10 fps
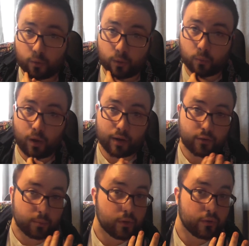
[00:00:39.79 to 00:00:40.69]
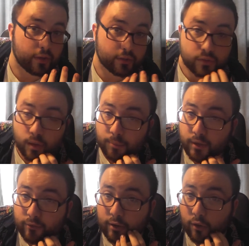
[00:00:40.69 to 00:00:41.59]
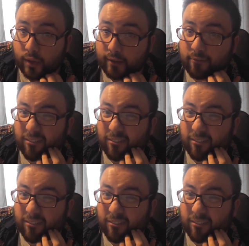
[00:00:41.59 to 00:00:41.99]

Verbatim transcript: or watch a movie or something if you don't like